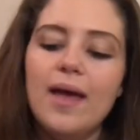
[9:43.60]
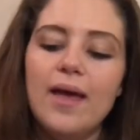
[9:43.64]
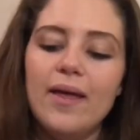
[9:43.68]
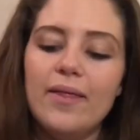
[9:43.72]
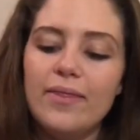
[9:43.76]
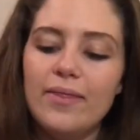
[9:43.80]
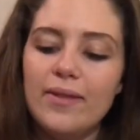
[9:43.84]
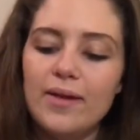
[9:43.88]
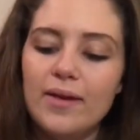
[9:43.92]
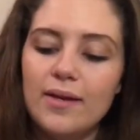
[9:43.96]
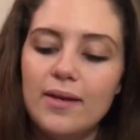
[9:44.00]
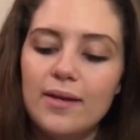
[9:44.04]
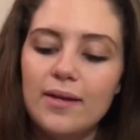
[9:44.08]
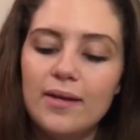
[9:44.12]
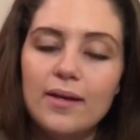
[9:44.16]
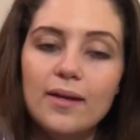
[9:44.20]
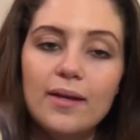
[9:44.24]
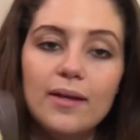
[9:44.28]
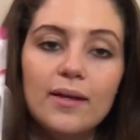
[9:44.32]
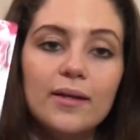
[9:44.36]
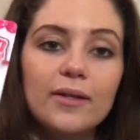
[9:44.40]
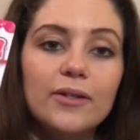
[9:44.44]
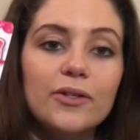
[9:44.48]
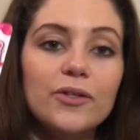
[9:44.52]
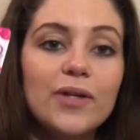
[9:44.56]
And then
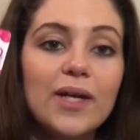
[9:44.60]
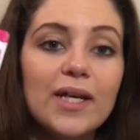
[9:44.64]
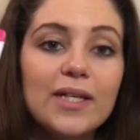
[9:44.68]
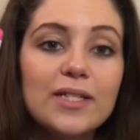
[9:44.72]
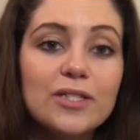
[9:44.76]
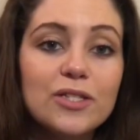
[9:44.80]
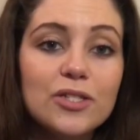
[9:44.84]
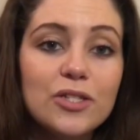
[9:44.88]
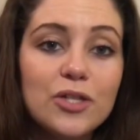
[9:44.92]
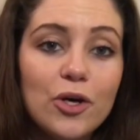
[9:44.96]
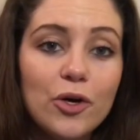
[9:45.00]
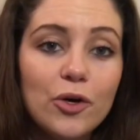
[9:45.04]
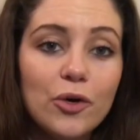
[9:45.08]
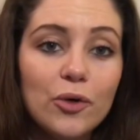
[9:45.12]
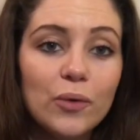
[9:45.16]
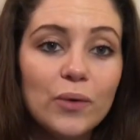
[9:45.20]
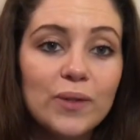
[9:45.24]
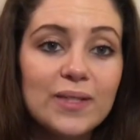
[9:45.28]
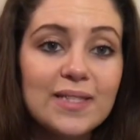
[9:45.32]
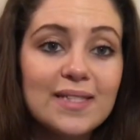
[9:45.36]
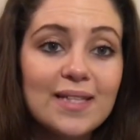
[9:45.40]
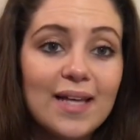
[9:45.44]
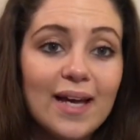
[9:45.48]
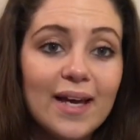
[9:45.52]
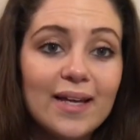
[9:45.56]
you guys know
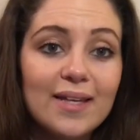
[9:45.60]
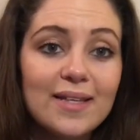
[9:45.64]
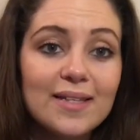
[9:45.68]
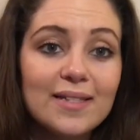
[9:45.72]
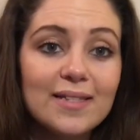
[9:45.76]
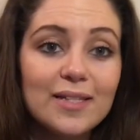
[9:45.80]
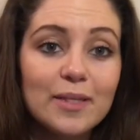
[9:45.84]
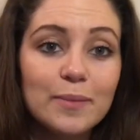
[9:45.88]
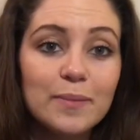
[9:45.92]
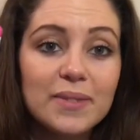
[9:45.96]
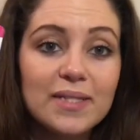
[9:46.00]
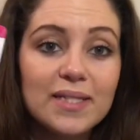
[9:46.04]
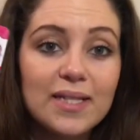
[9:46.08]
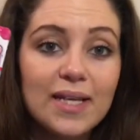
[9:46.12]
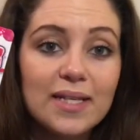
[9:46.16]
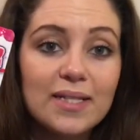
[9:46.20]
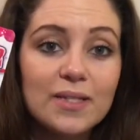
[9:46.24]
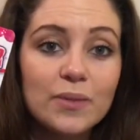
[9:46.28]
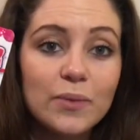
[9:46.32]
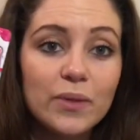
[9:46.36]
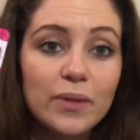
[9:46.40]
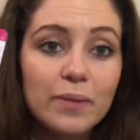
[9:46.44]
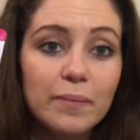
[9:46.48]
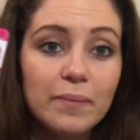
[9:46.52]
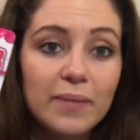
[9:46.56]
Zaya's
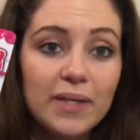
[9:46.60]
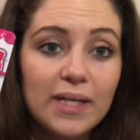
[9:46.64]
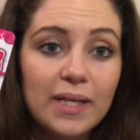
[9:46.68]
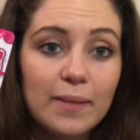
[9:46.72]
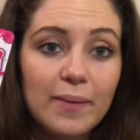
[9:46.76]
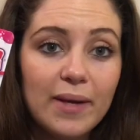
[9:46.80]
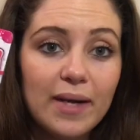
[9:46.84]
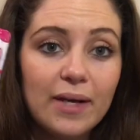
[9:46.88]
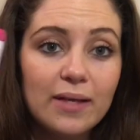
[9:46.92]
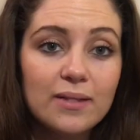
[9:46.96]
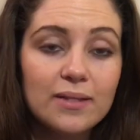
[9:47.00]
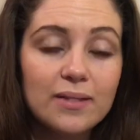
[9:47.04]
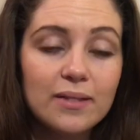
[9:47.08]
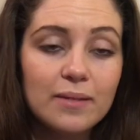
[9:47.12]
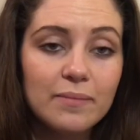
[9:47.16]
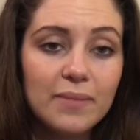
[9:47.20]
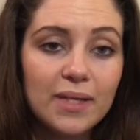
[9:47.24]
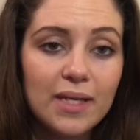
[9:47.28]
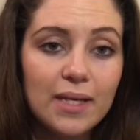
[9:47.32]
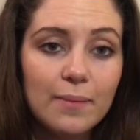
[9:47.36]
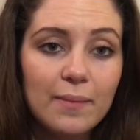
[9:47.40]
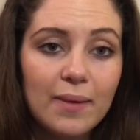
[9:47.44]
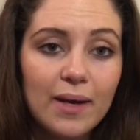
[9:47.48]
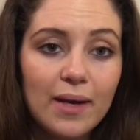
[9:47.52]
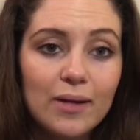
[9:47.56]
obsessed with Minnie Mouse and
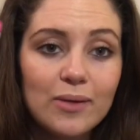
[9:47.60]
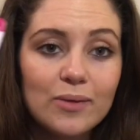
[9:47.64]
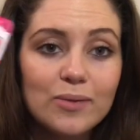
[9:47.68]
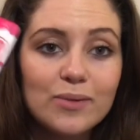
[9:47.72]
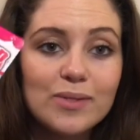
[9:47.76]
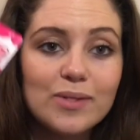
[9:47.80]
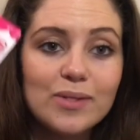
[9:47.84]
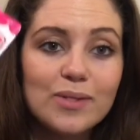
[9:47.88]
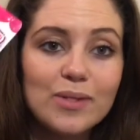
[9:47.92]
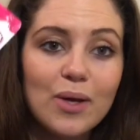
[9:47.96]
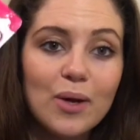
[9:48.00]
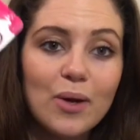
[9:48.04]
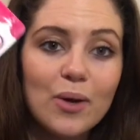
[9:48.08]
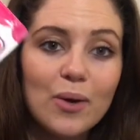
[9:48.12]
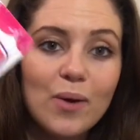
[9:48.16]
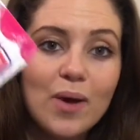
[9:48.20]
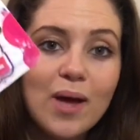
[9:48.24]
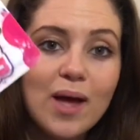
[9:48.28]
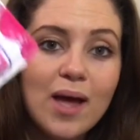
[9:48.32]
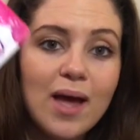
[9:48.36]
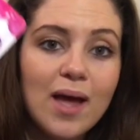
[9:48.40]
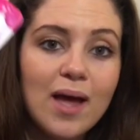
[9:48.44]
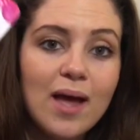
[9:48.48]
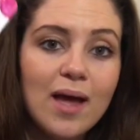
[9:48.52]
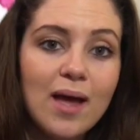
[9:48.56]
Mickey Mouse, so
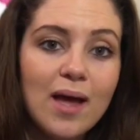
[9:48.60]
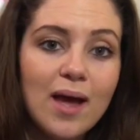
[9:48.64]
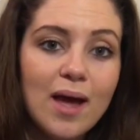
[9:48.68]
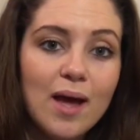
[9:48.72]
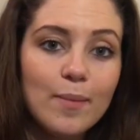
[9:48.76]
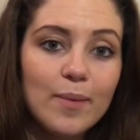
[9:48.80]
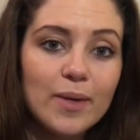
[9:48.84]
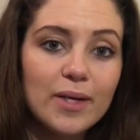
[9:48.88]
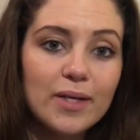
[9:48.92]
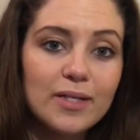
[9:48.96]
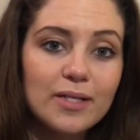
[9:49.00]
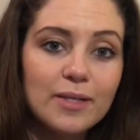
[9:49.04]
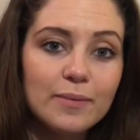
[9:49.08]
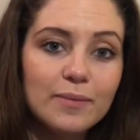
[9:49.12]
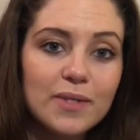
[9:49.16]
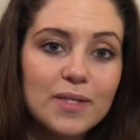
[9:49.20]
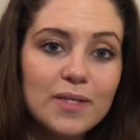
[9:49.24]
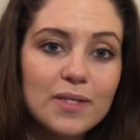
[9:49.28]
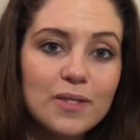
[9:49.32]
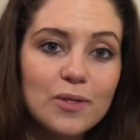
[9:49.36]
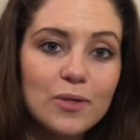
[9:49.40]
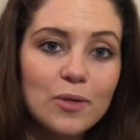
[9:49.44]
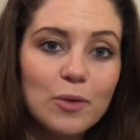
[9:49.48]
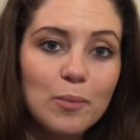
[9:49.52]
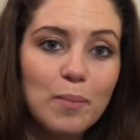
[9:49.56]
I picked up
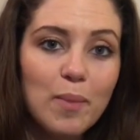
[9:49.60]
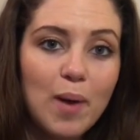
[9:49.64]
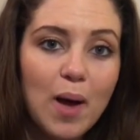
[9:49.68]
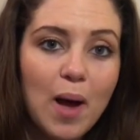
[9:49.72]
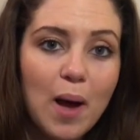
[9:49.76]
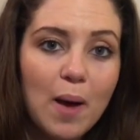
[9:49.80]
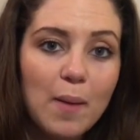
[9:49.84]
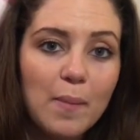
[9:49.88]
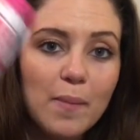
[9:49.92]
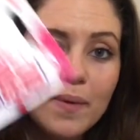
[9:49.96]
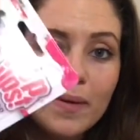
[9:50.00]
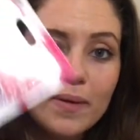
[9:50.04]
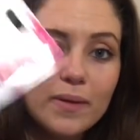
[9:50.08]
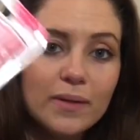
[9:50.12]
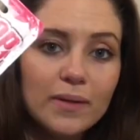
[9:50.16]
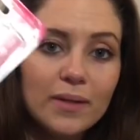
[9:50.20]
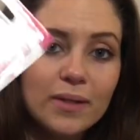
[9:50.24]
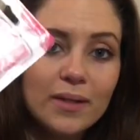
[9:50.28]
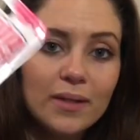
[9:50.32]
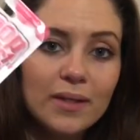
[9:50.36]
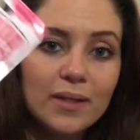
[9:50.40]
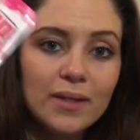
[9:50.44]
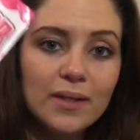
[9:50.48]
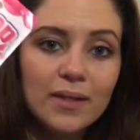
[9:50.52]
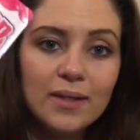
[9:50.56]
this little pop,
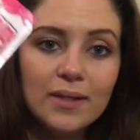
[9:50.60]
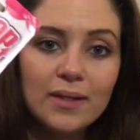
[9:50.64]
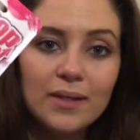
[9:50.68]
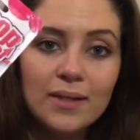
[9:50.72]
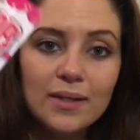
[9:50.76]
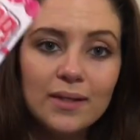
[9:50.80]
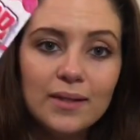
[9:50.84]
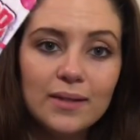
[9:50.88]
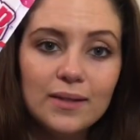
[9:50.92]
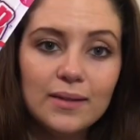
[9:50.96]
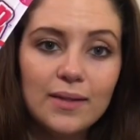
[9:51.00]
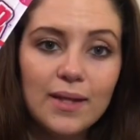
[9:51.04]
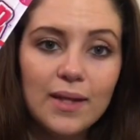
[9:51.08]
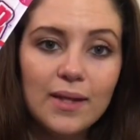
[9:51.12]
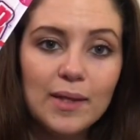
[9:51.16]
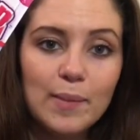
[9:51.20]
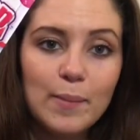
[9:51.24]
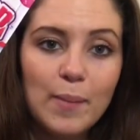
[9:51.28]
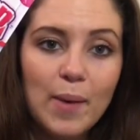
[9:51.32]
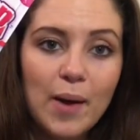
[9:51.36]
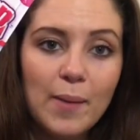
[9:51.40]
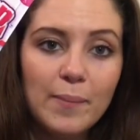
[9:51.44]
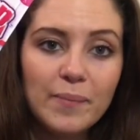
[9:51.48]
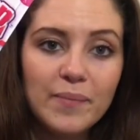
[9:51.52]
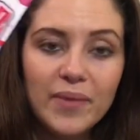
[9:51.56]

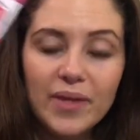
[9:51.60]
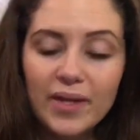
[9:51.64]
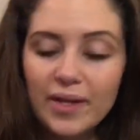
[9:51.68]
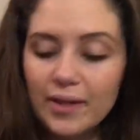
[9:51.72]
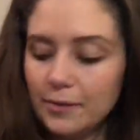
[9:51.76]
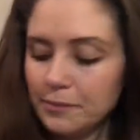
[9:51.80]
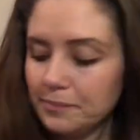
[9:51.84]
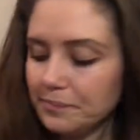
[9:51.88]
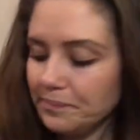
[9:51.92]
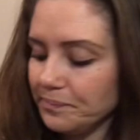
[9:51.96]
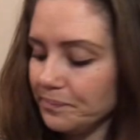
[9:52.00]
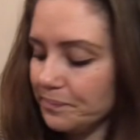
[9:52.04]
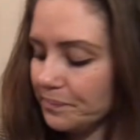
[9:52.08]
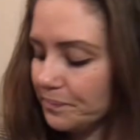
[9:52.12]
lollipop thing.